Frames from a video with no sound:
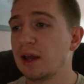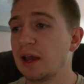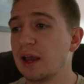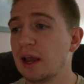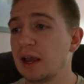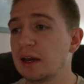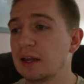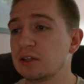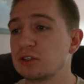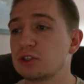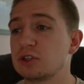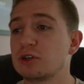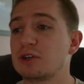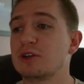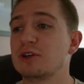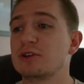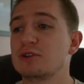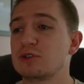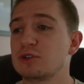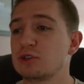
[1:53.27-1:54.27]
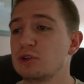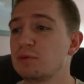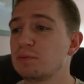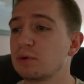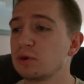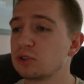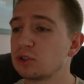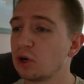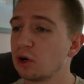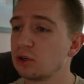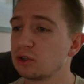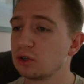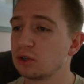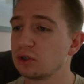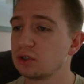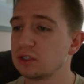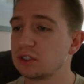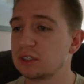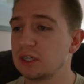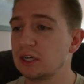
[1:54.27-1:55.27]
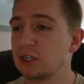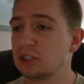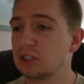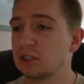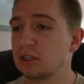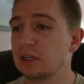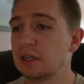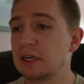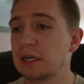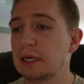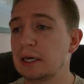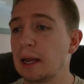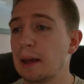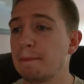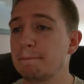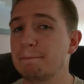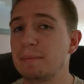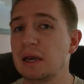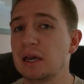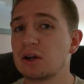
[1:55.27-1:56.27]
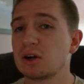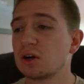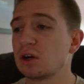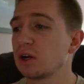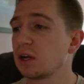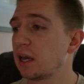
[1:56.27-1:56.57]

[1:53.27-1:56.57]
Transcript: at its supercharger station in Baker,